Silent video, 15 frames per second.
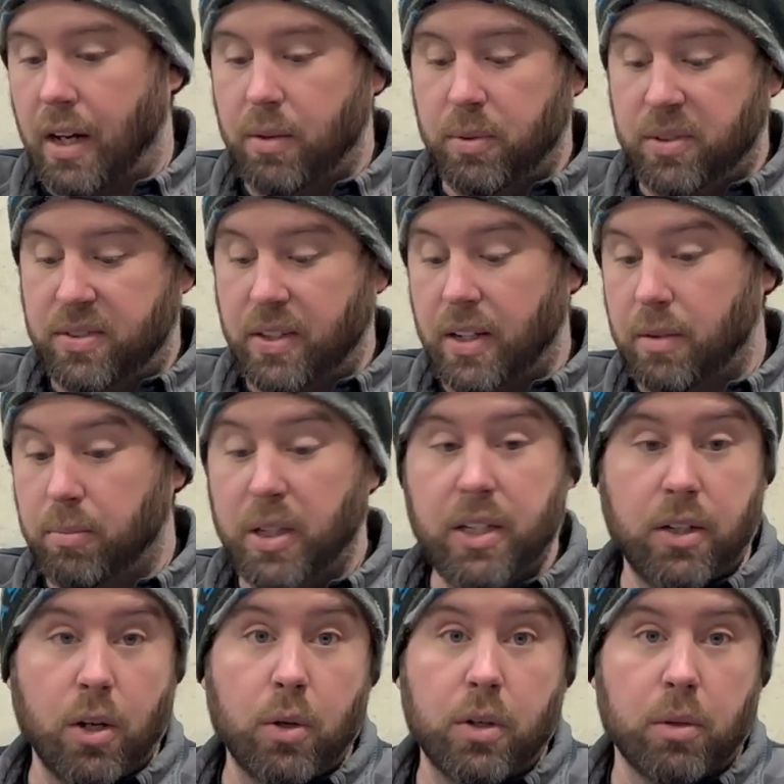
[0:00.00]
I would say a
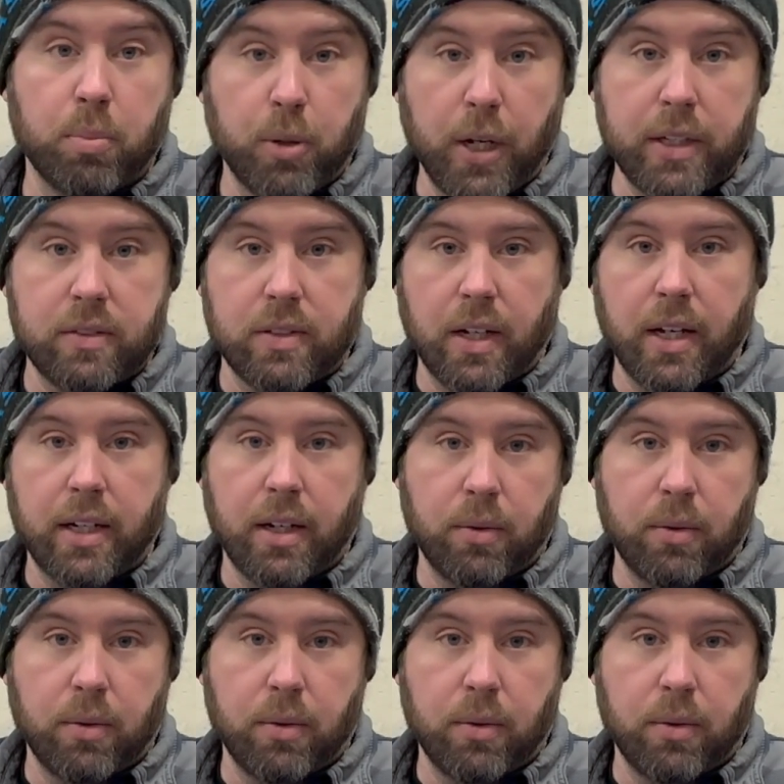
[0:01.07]
mediocre price tag.